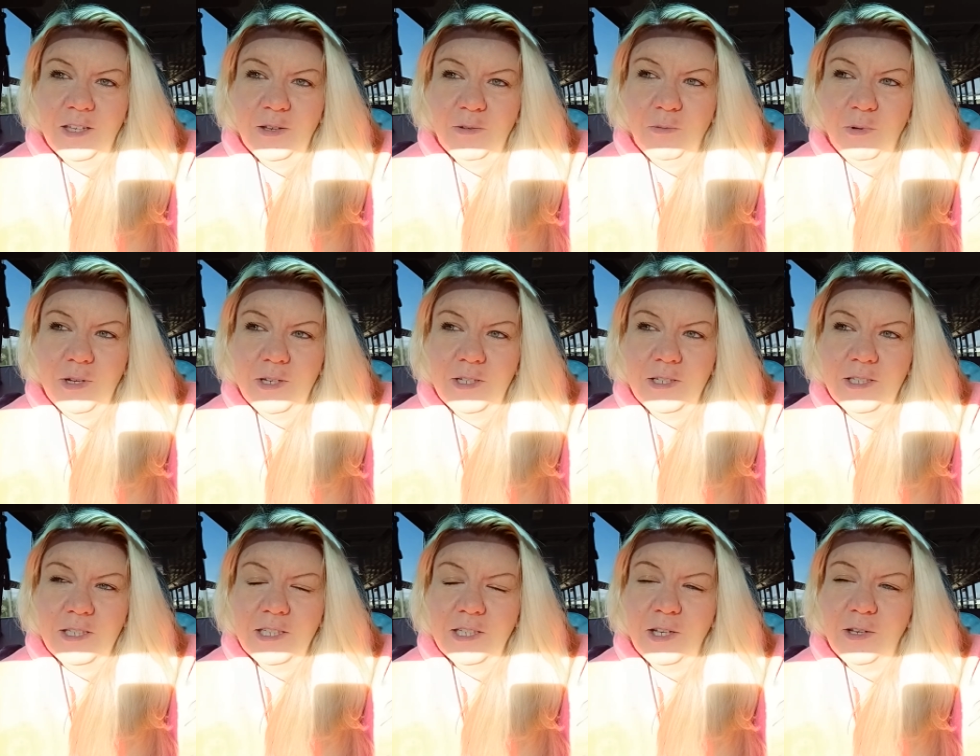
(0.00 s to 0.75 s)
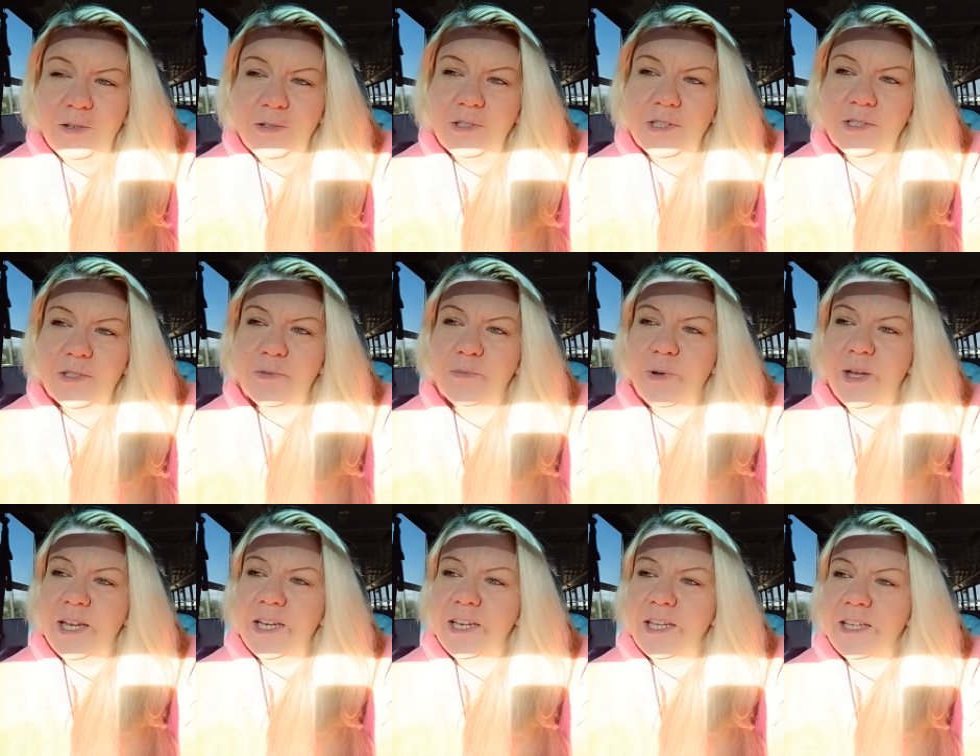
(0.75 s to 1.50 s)
what, you know, this
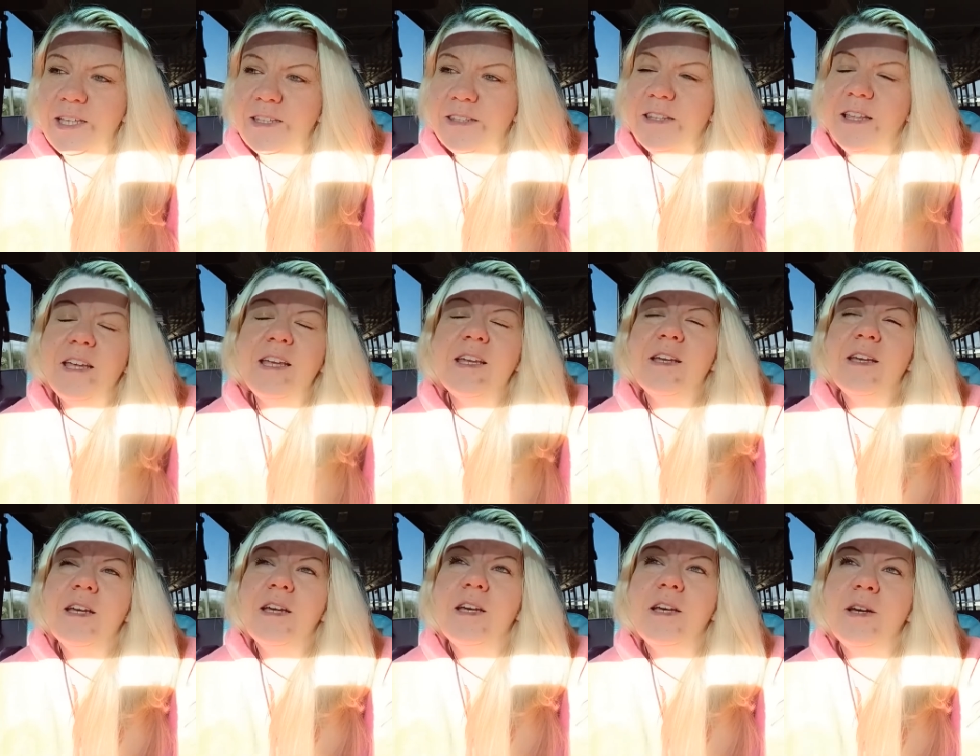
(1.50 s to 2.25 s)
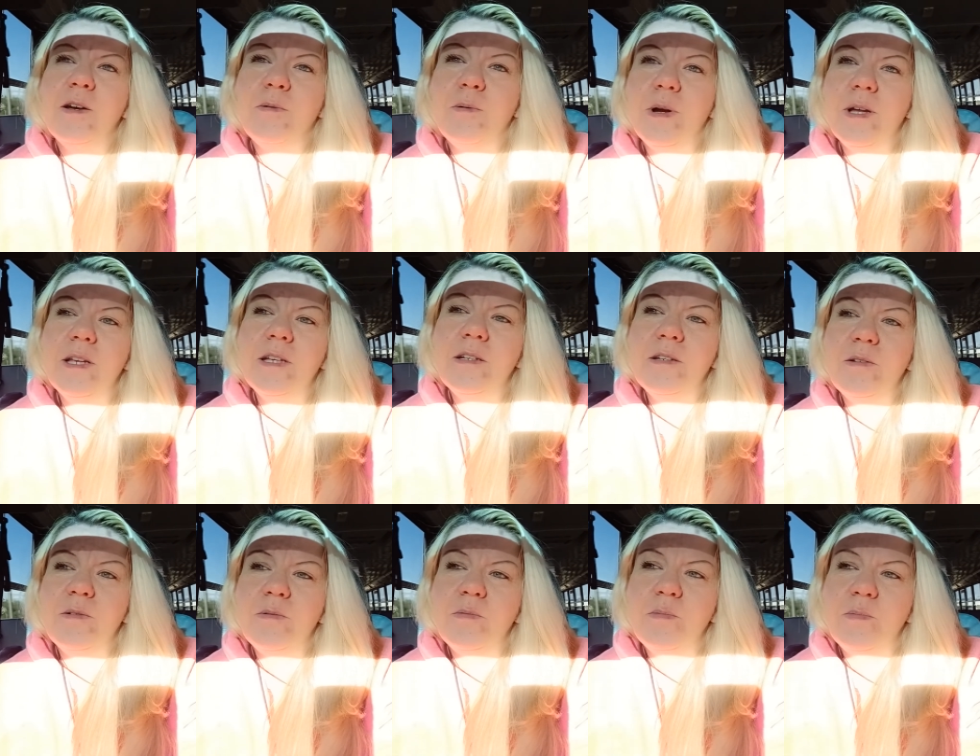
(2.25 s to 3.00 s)
waiting, like,
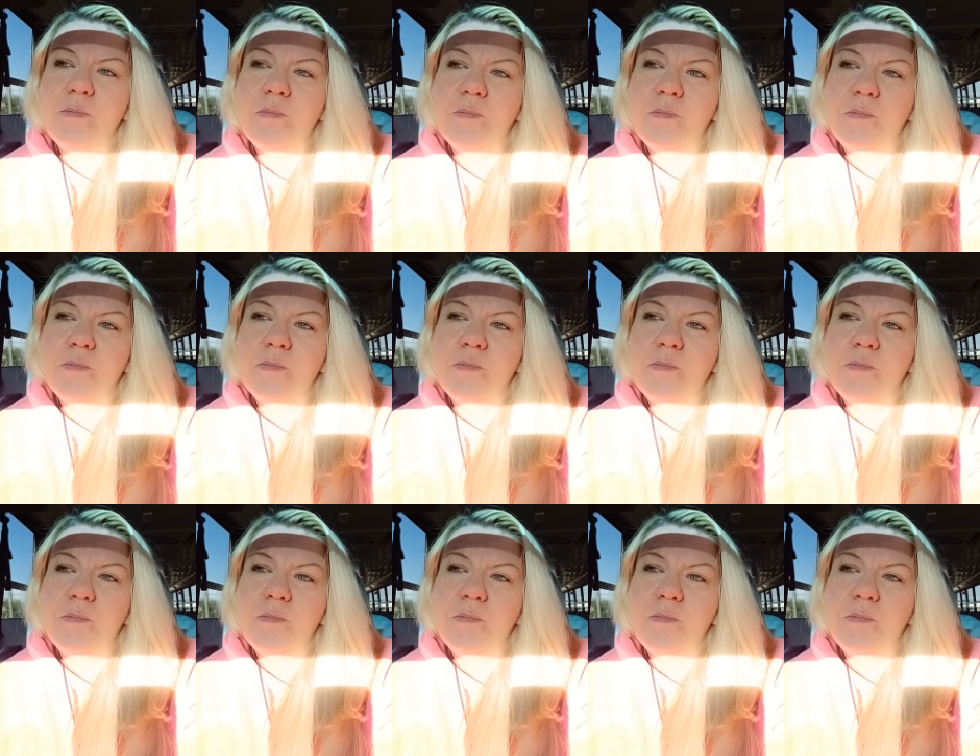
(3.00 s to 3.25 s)
when,